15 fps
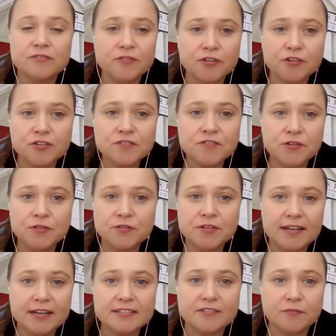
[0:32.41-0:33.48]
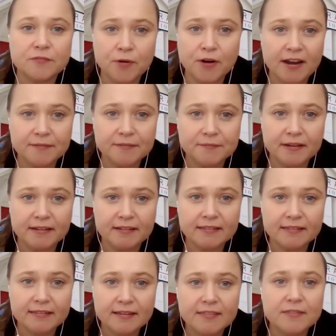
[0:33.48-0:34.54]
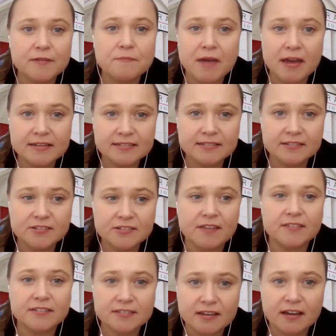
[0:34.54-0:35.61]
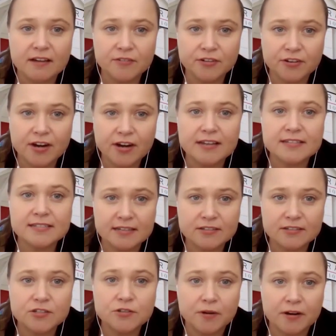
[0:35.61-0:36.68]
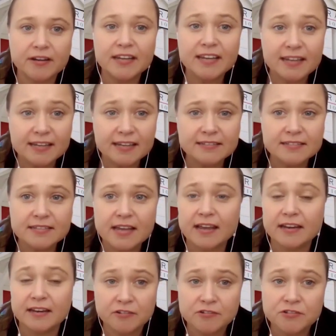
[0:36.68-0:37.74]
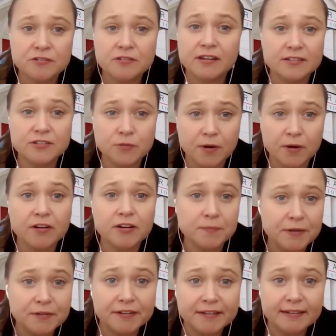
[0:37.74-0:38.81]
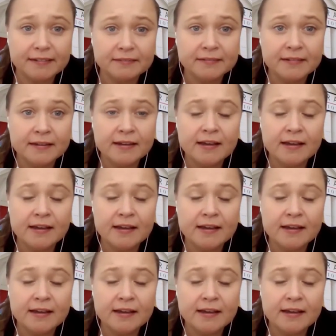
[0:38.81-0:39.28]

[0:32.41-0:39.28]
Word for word: the first few days of Pride Month, the message that this governor has sent to our kids and, our, and to our community.